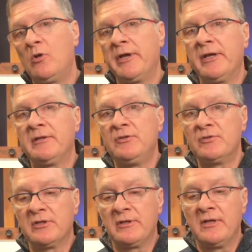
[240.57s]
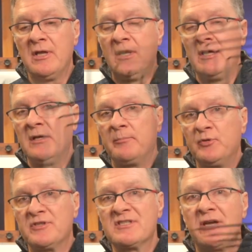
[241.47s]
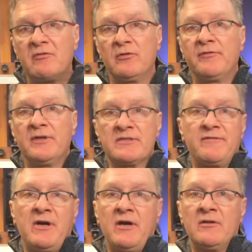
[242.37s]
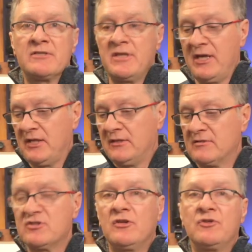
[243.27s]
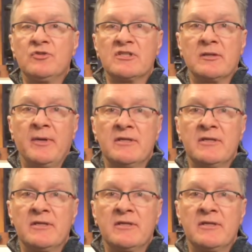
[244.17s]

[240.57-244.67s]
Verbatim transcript: and you can put several of these files and start using it